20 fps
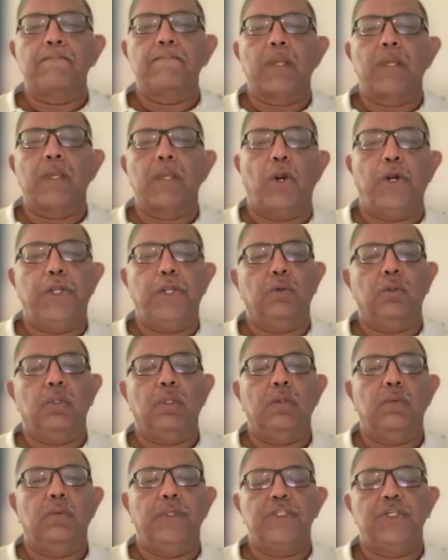
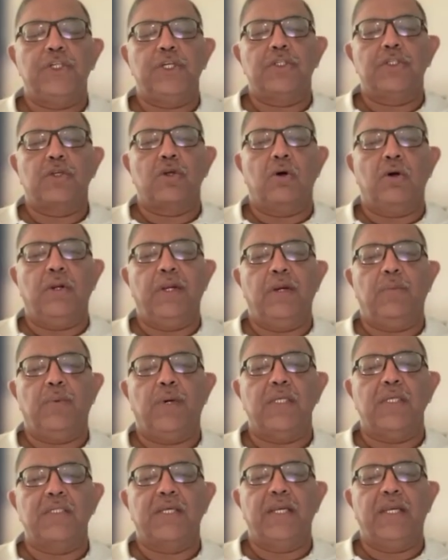module, which is on
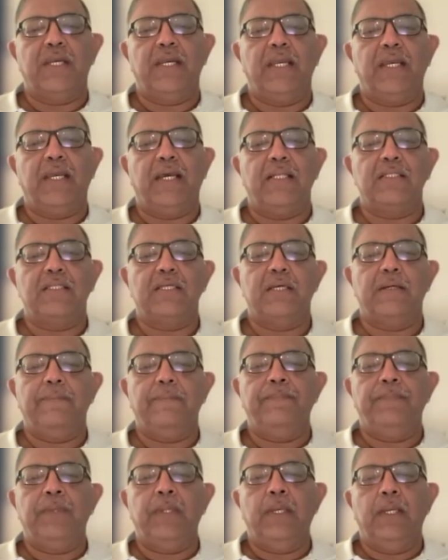advanced kidney cancer.
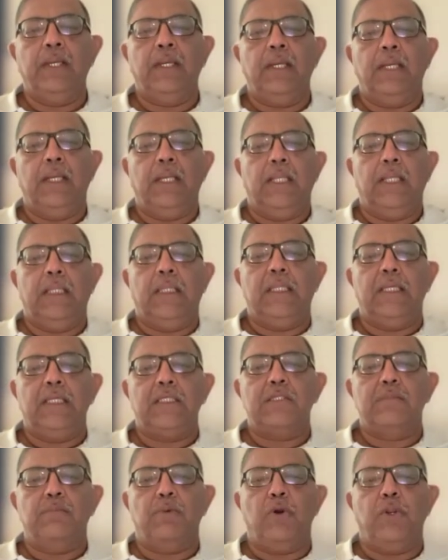
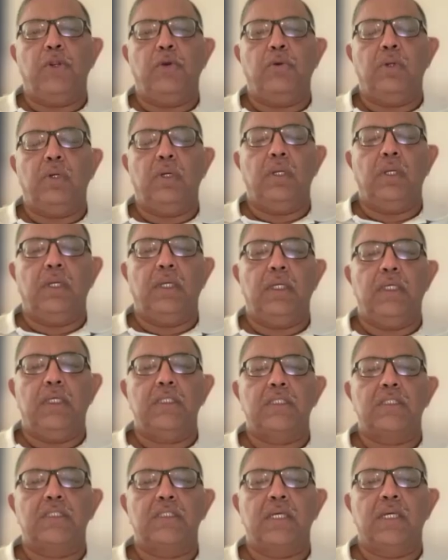This module
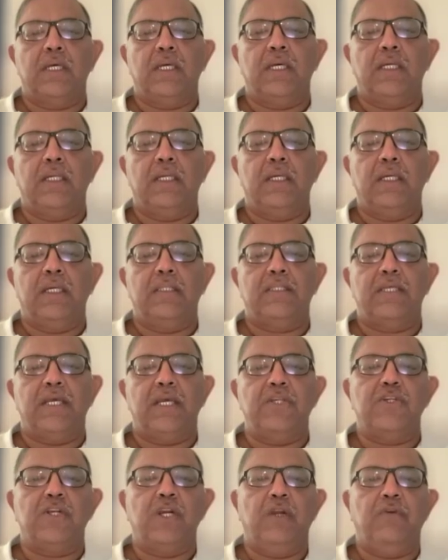is
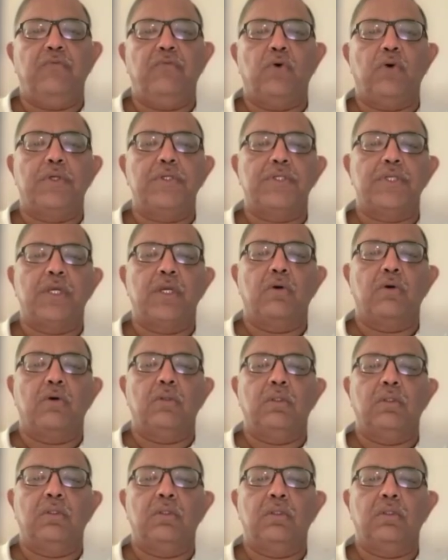essentially focusing
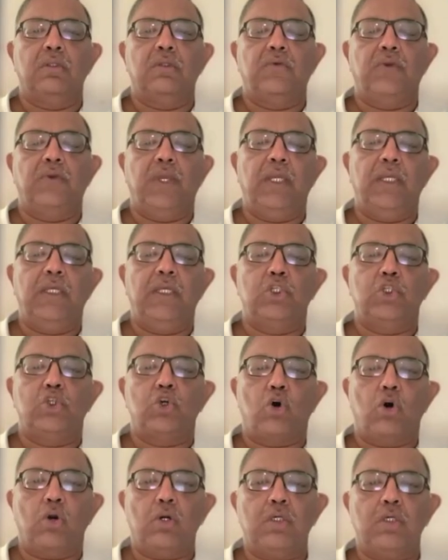on three
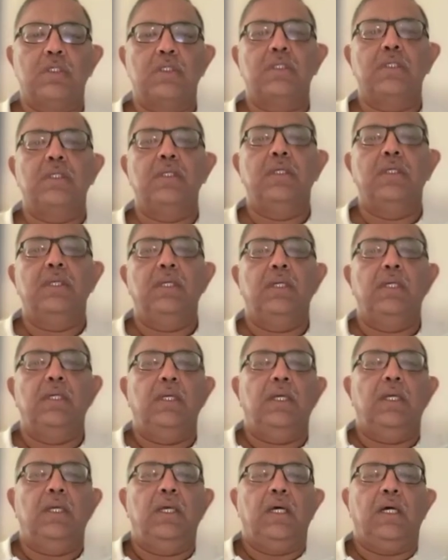talks.
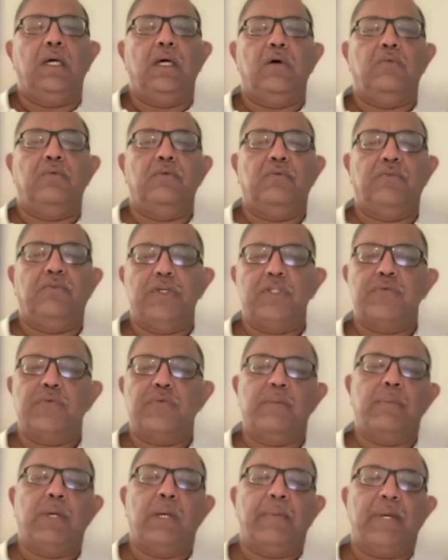The first
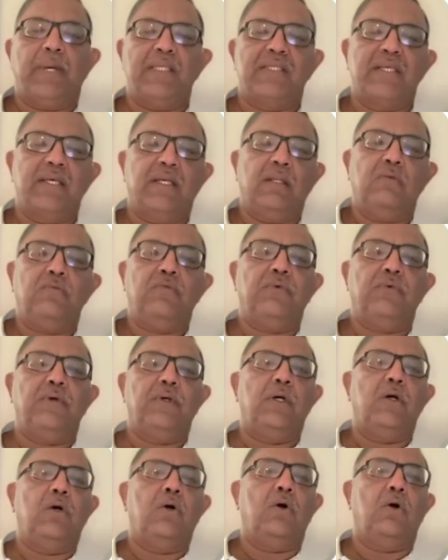one by myself
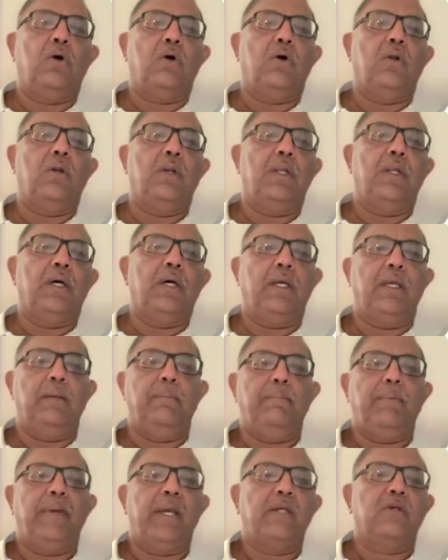on
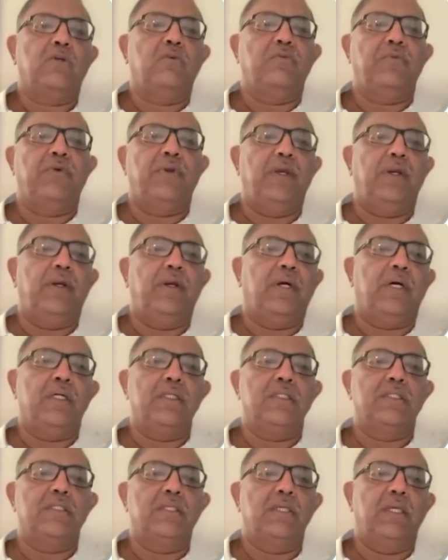impact of
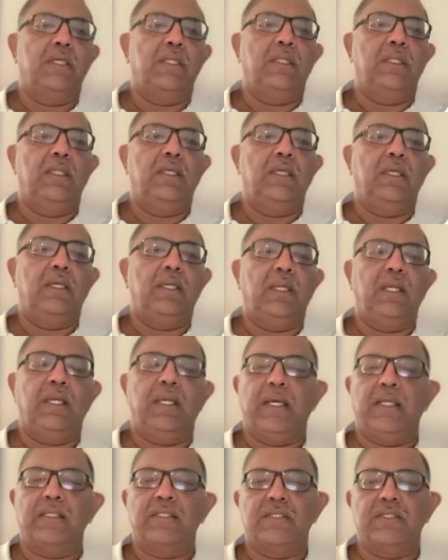ERAS in the kidney
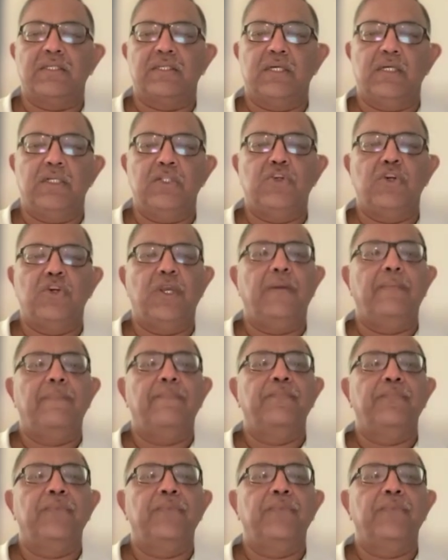cancer surgery,